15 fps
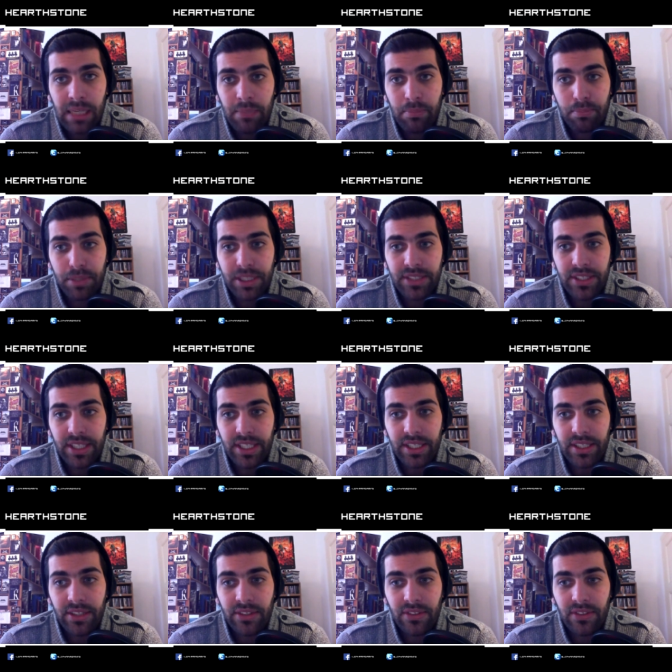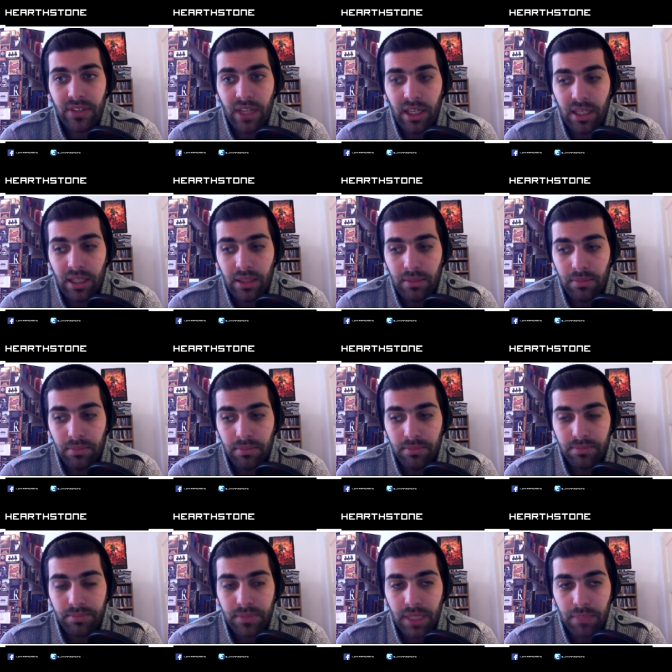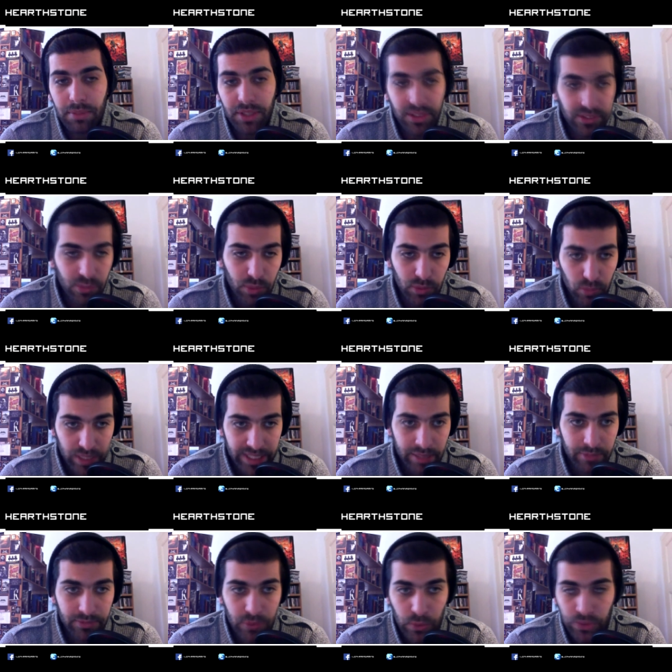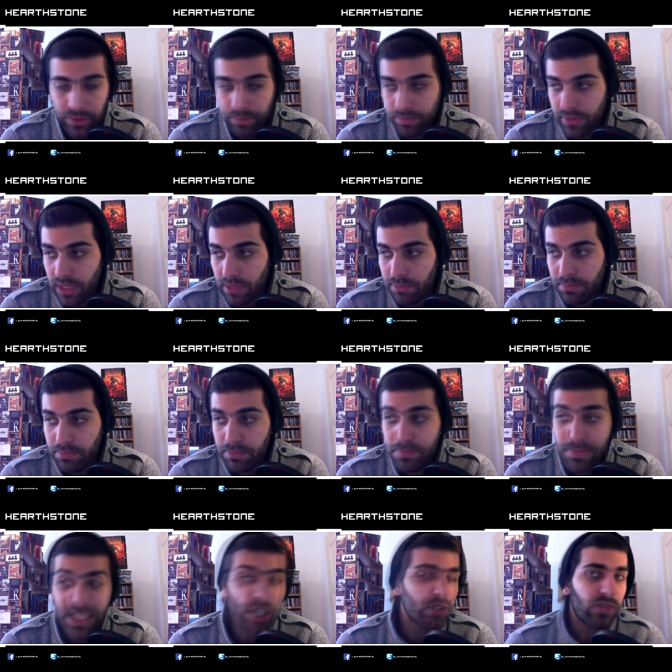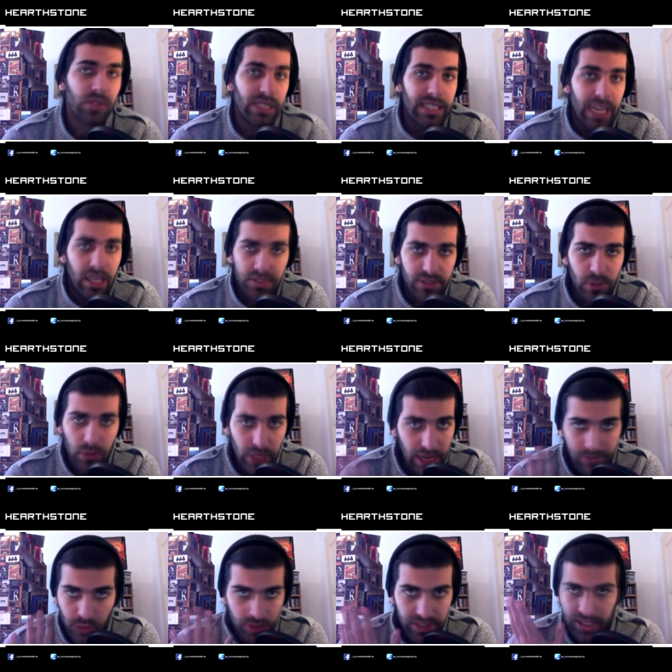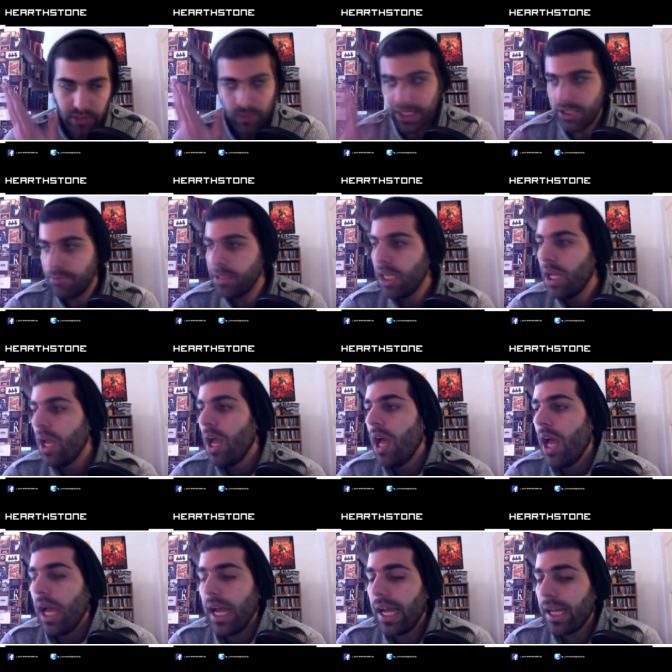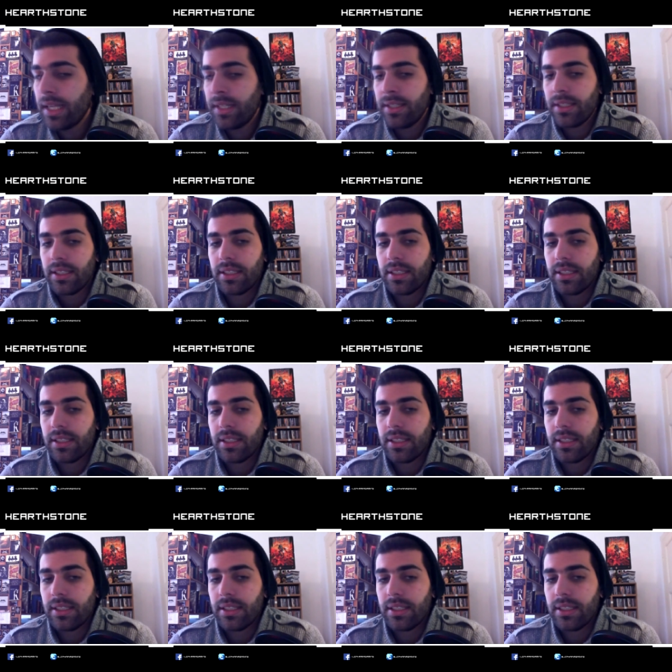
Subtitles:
but it is, but this one's random, of course, because in Hearthstone everything's random. And